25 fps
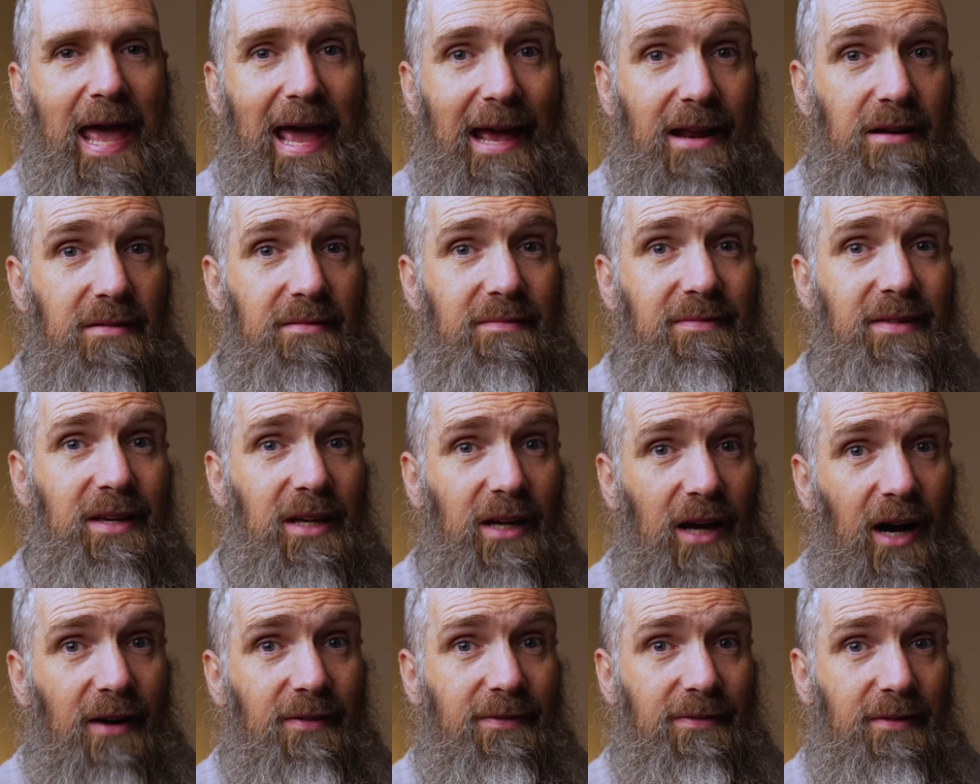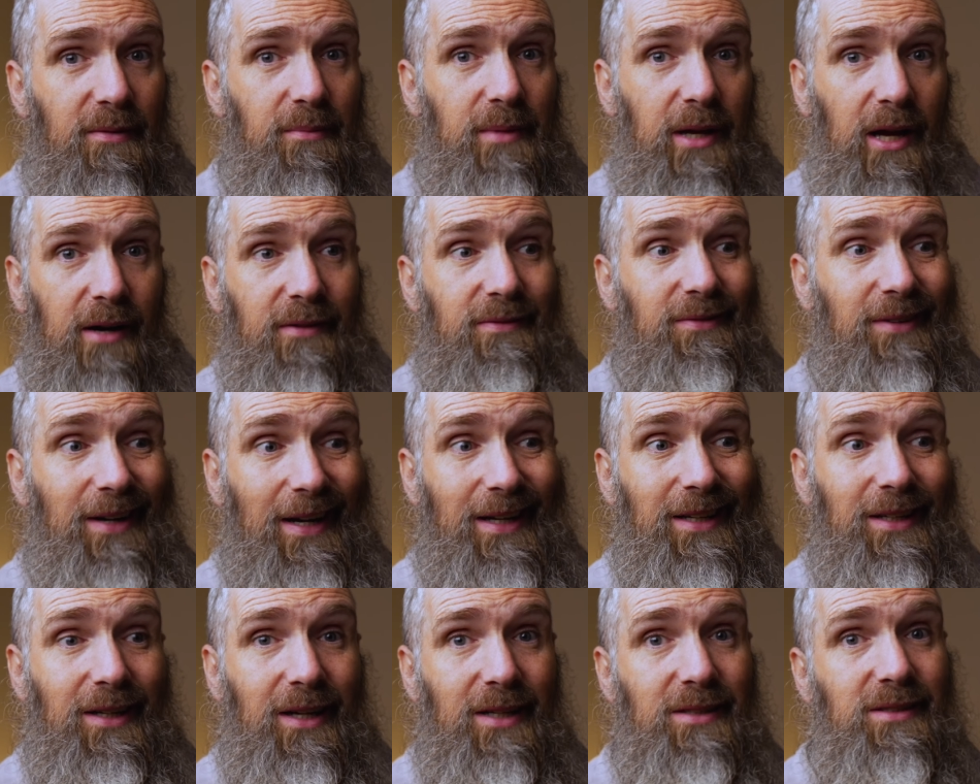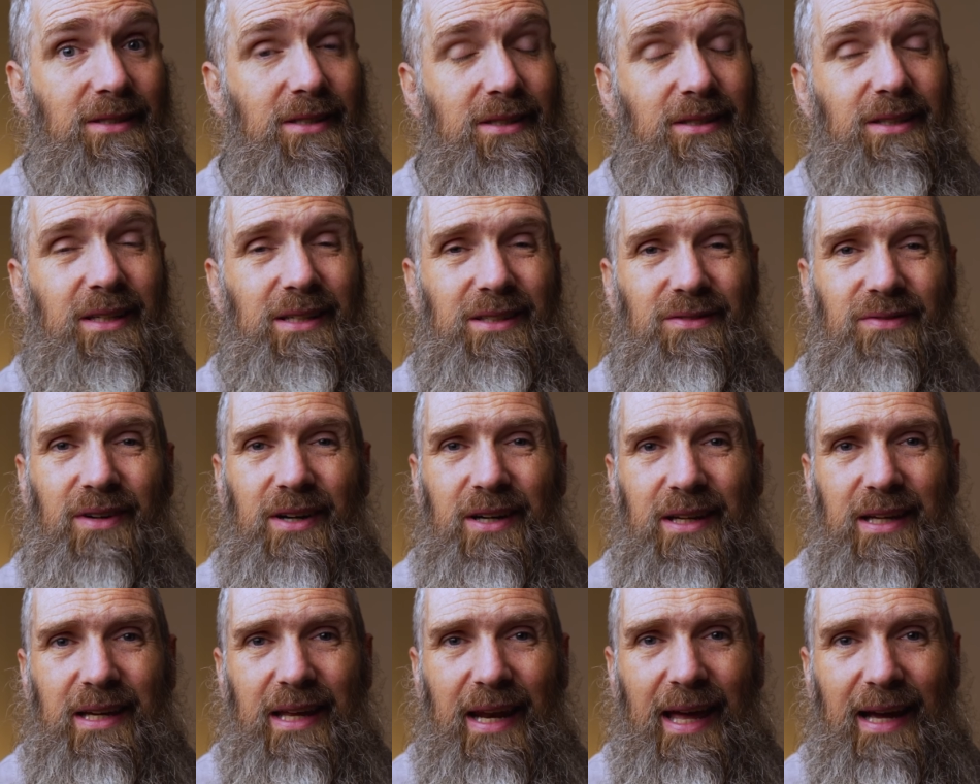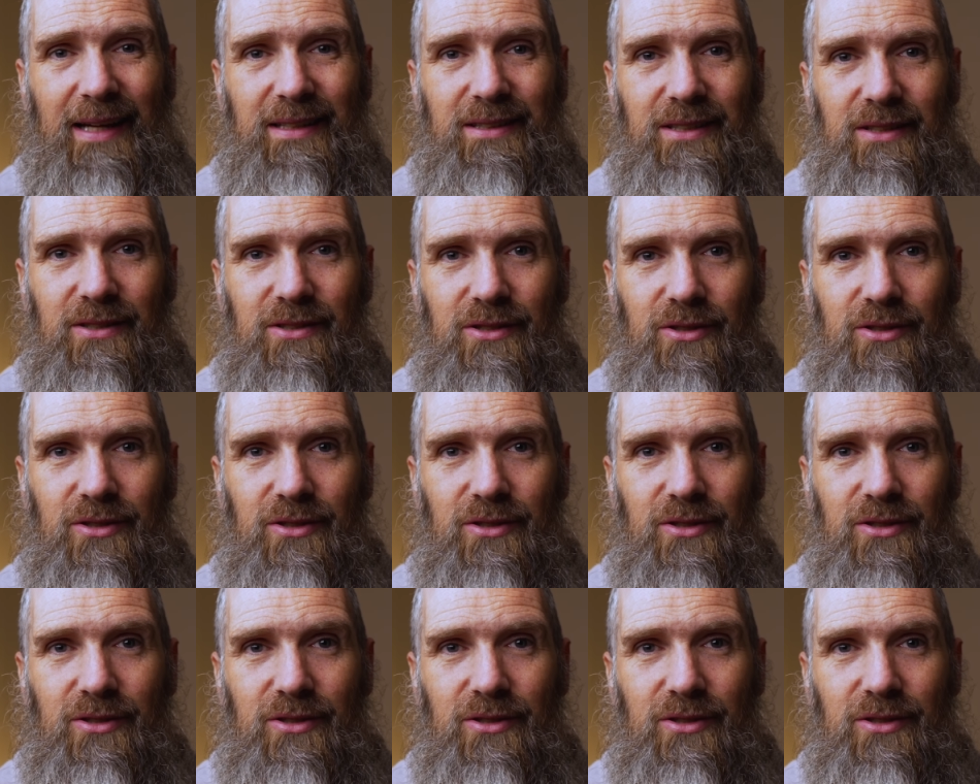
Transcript: Envy, for me, I've recognized is very connected